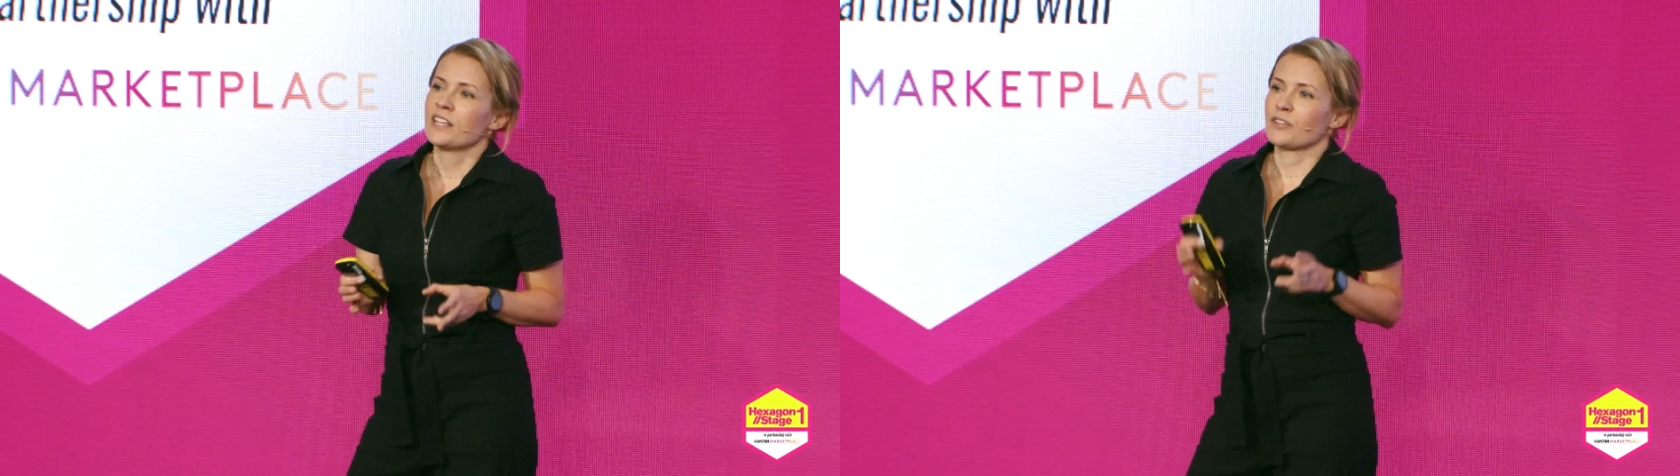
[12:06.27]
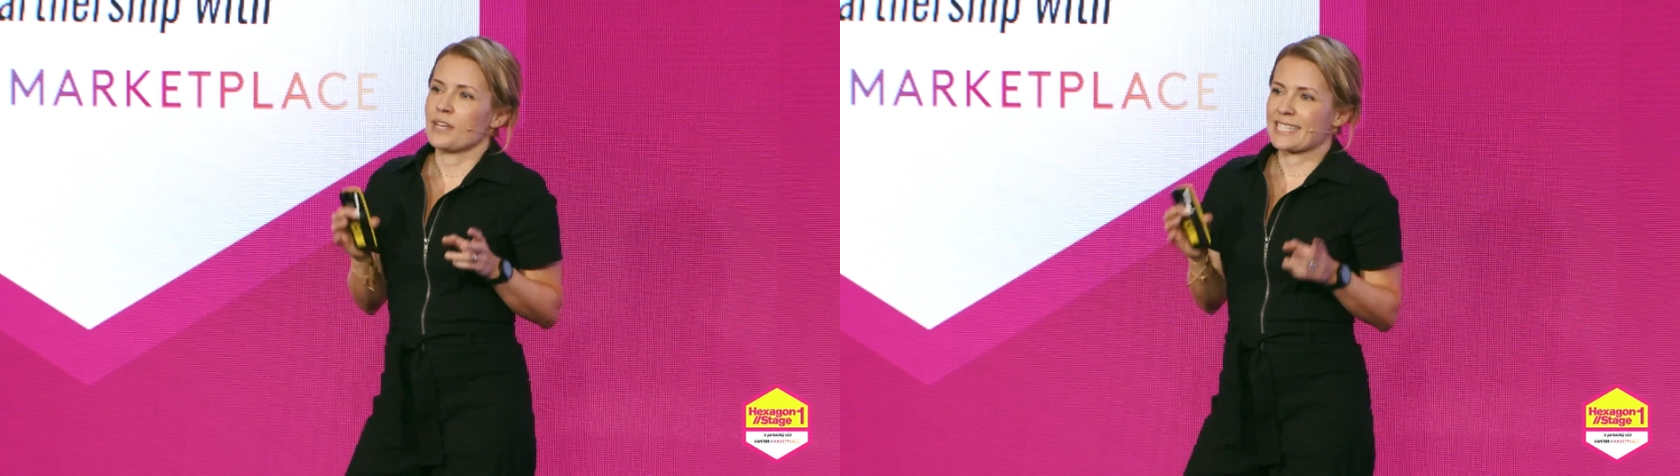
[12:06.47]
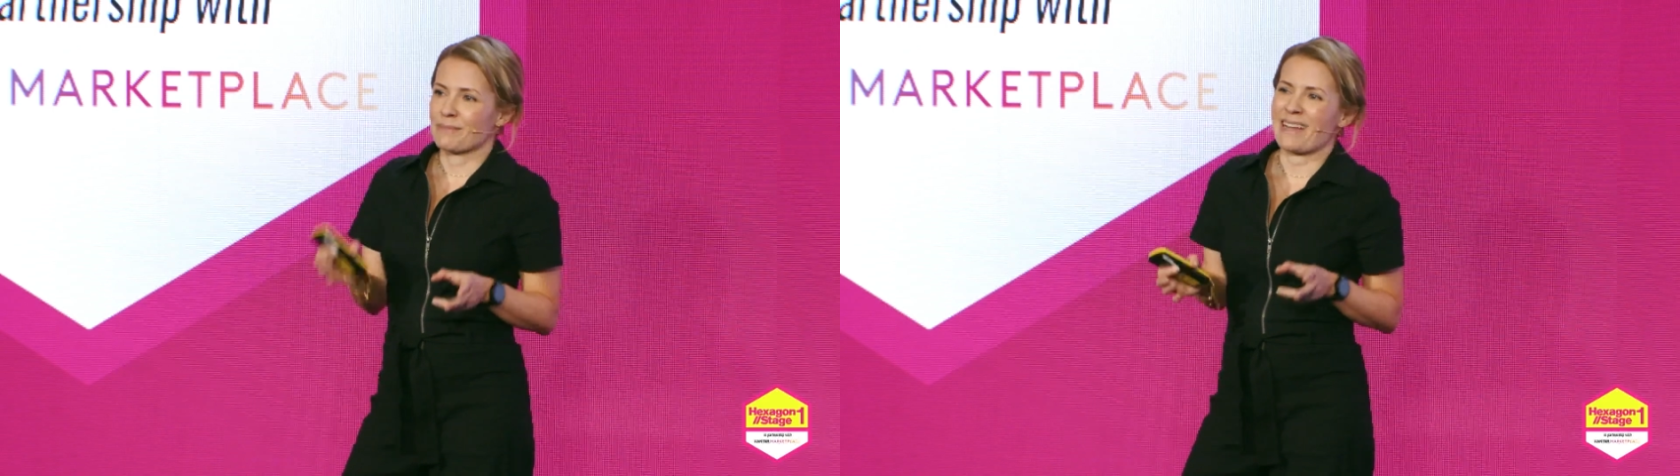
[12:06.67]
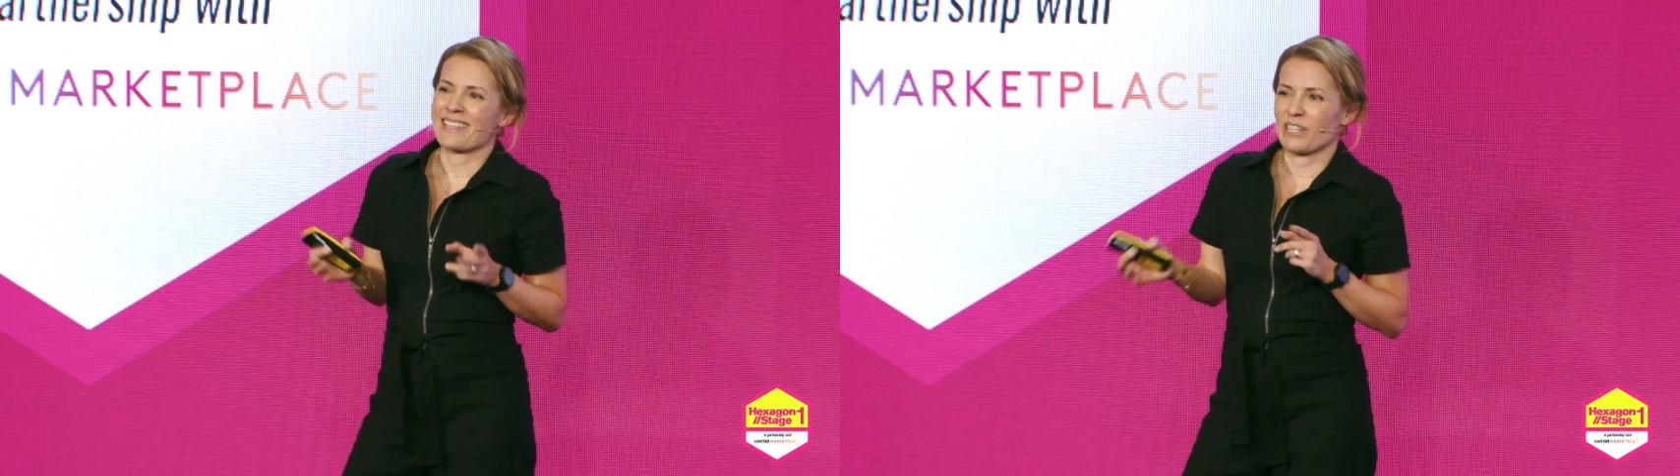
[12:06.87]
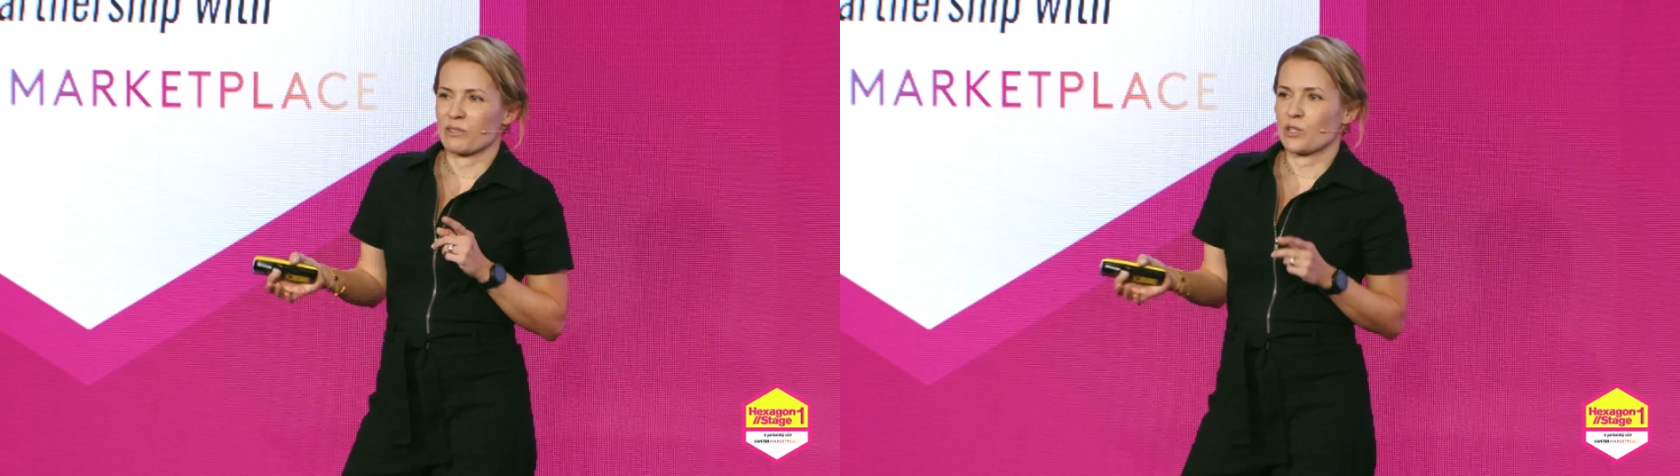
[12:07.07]
to
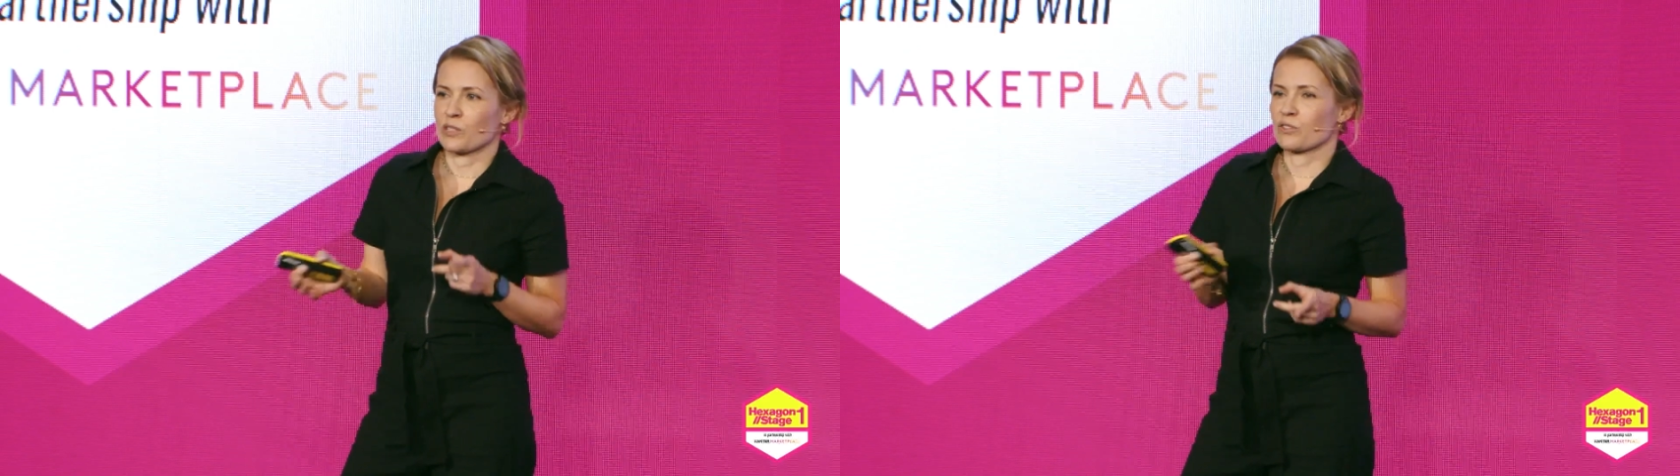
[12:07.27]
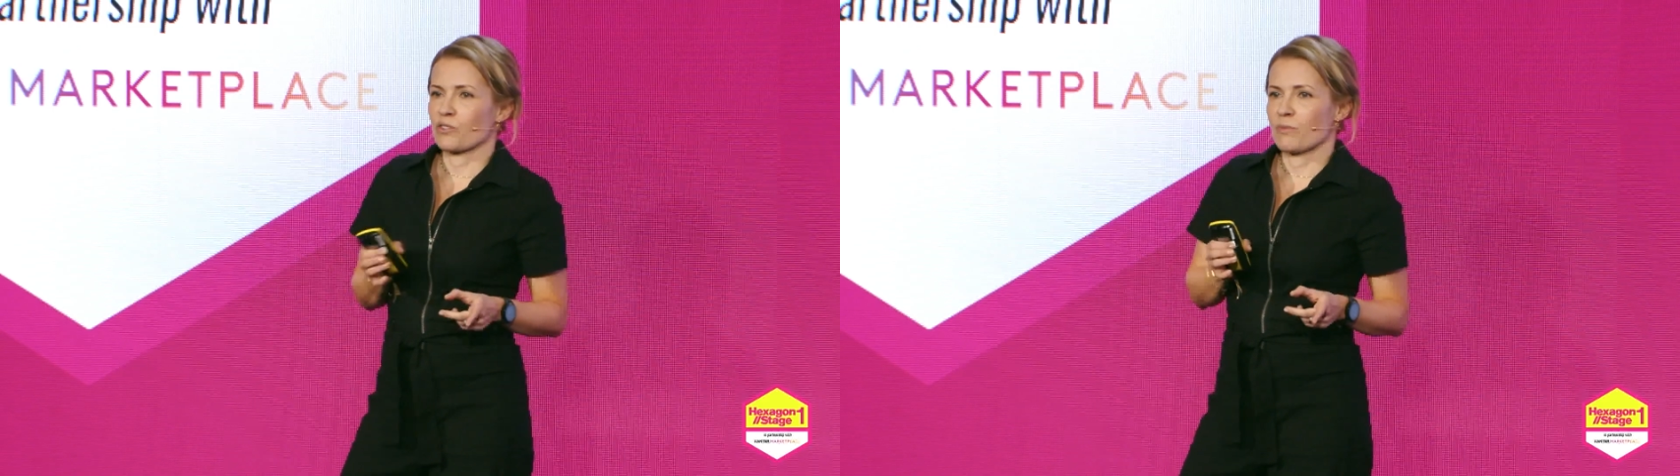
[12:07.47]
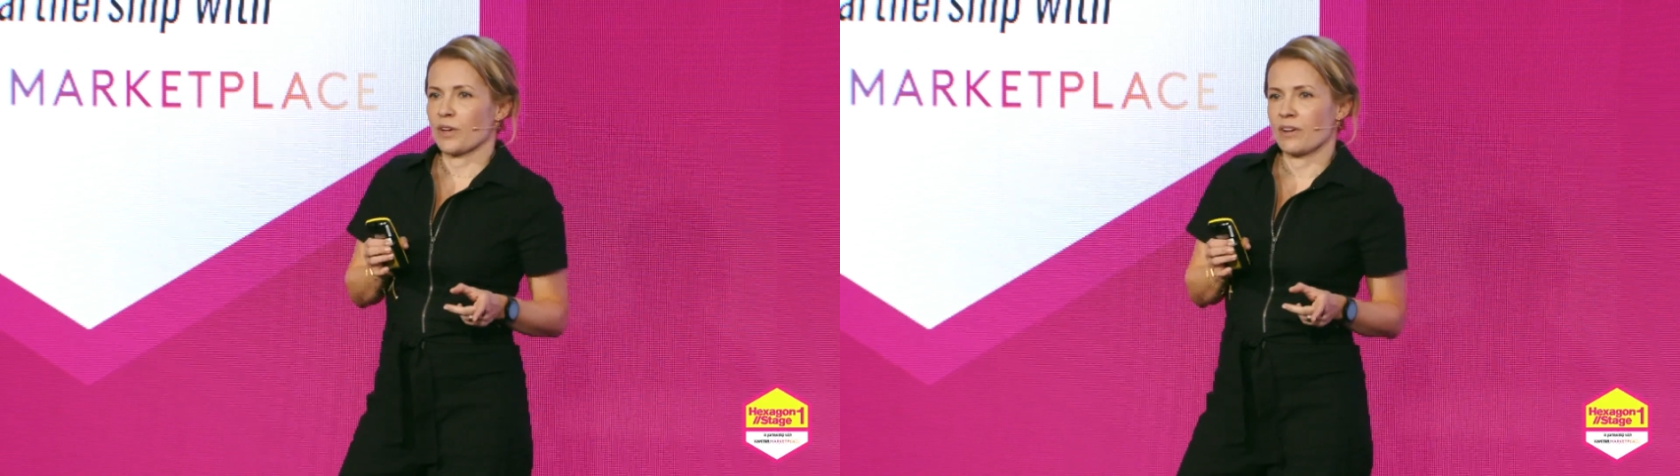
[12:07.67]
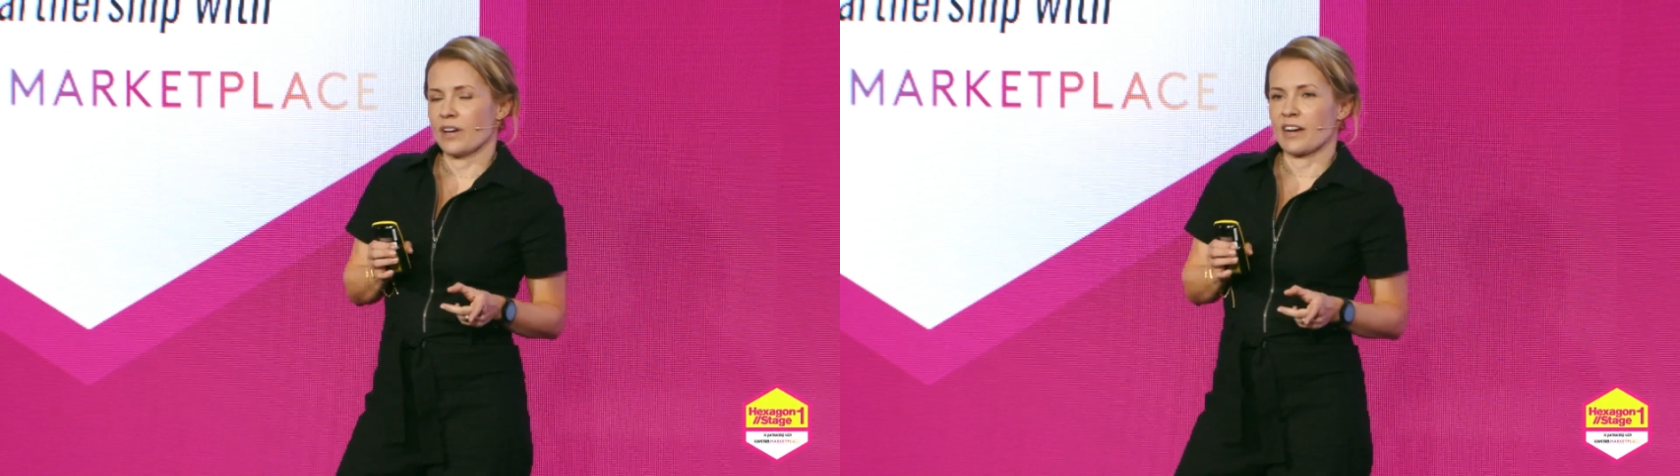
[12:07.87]
expand those consumer